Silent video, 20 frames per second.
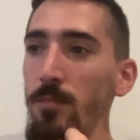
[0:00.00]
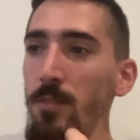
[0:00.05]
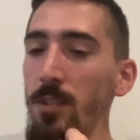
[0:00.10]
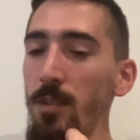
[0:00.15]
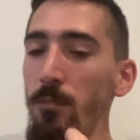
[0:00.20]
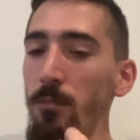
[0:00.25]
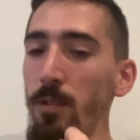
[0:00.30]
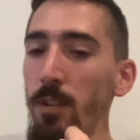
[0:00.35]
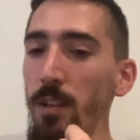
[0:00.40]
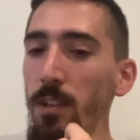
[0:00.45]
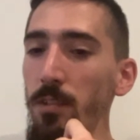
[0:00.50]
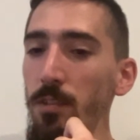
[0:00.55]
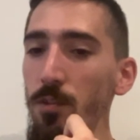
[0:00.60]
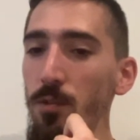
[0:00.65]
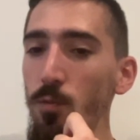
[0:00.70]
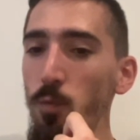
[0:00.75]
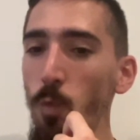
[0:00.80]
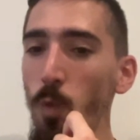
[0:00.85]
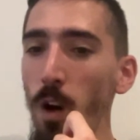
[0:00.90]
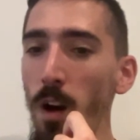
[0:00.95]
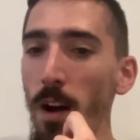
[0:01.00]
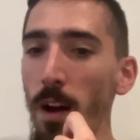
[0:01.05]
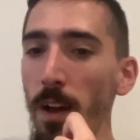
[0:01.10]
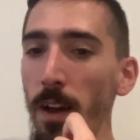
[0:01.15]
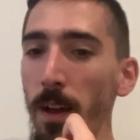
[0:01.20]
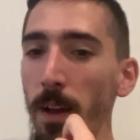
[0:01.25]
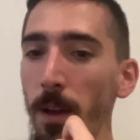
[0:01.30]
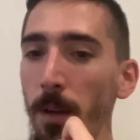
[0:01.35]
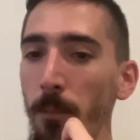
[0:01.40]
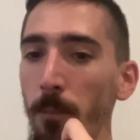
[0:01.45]
reasons
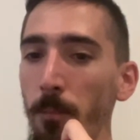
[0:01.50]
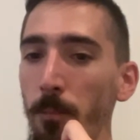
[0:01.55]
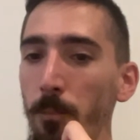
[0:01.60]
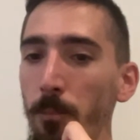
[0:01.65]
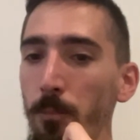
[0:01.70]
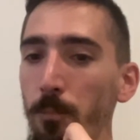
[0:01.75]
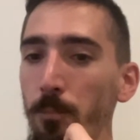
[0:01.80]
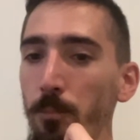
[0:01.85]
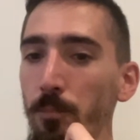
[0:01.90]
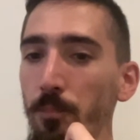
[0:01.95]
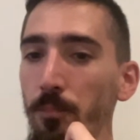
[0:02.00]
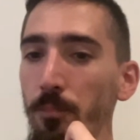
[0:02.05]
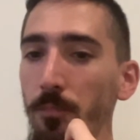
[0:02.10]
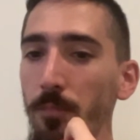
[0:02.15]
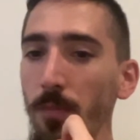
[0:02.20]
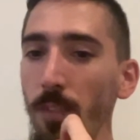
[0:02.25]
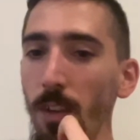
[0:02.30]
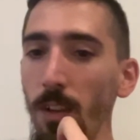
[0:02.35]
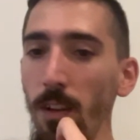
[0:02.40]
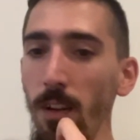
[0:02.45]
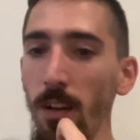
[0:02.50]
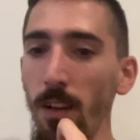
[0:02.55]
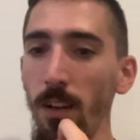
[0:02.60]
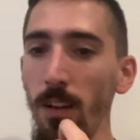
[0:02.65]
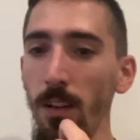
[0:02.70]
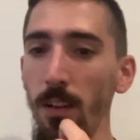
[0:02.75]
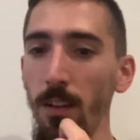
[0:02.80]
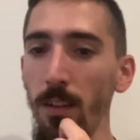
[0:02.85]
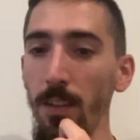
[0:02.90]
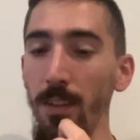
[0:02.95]
why
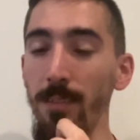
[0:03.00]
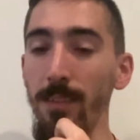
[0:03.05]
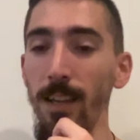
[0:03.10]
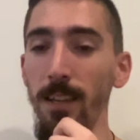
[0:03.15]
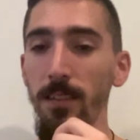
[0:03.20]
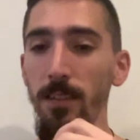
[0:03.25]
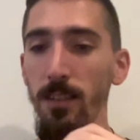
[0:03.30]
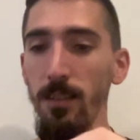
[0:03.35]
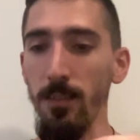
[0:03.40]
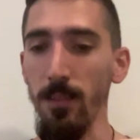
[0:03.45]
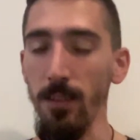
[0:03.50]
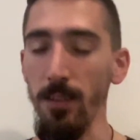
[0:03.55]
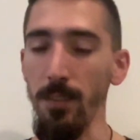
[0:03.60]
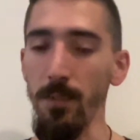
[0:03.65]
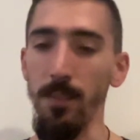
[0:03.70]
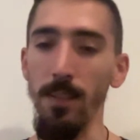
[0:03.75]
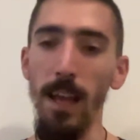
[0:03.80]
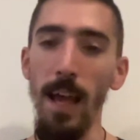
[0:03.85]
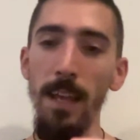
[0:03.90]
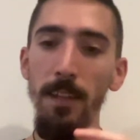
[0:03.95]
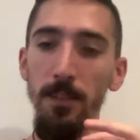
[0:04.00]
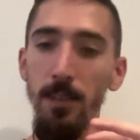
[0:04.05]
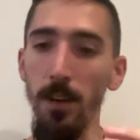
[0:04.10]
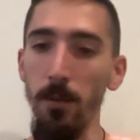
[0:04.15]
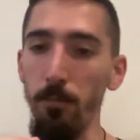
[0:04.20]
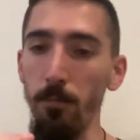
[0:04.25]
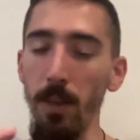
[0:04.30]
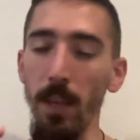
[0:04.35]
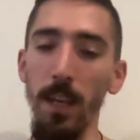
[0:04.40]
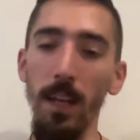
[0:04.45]
the sentences end
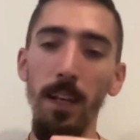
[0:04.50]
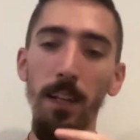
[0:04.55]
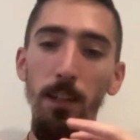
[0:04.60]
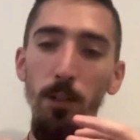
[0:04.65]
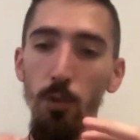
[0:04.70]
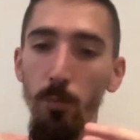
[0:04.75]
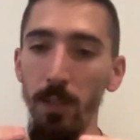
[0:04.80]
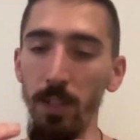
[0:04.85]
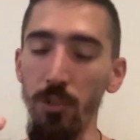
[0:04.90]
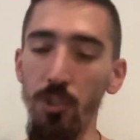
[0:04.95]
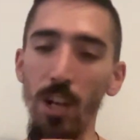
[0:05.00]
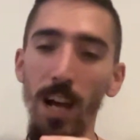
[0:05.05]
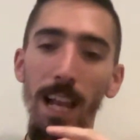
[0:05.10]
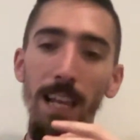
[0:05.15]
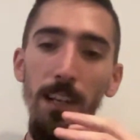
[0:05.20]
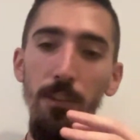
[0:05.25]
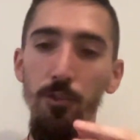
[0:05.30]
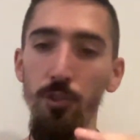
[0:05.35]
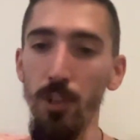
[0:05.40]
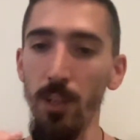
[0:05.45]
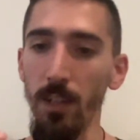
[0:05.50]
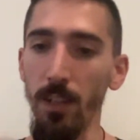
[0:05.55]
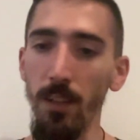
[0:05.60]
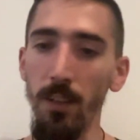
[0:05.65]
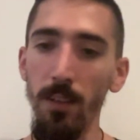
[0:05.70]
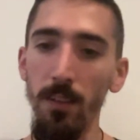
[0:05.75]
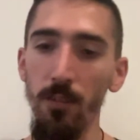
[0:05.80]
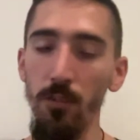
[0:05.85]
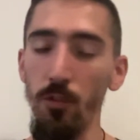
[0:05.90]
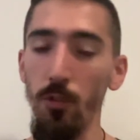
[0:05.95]
up being a little bit challenging.
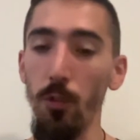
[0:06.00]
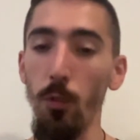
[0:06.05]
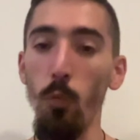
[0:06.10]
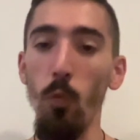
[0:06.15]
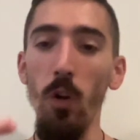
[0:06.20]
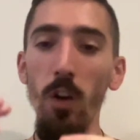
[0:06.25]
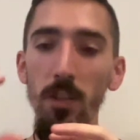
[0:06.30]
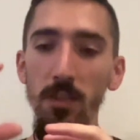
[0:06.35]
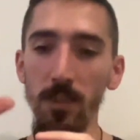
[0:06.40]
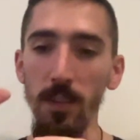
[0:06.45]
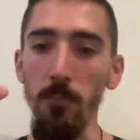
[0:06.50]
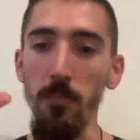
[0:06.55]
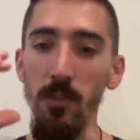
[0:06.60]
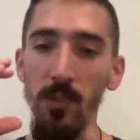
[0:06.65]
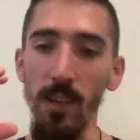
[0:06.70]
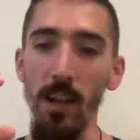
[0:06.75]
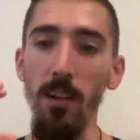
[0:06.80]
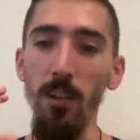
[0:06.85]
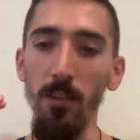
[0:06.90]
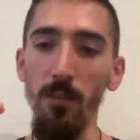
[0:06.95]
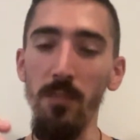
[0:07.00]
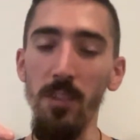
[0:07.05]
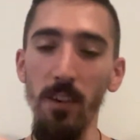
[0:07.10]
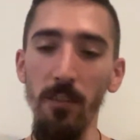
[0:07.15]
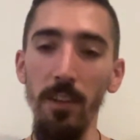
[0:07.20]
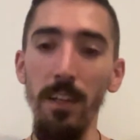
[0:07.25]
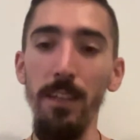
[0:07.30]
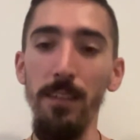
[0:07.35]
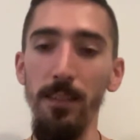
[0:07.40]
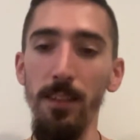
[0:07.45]
So the words themselves
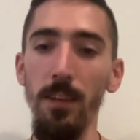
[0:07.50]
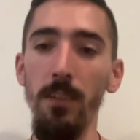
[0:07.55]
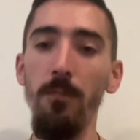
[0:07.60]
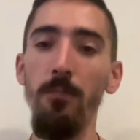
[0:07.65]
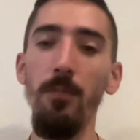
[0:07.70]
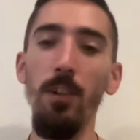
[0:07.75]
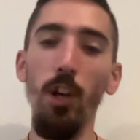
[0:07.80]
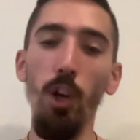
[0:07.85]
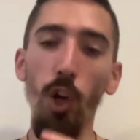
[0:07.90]
are easy.